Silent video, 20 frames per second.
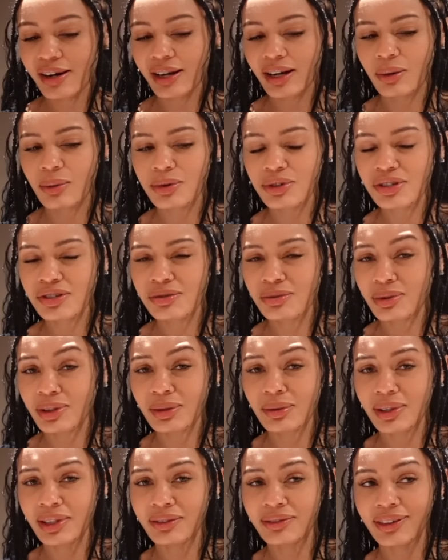and it was just really
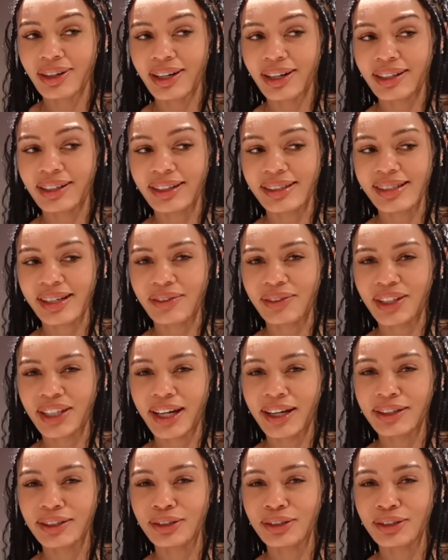really fun because I feel like I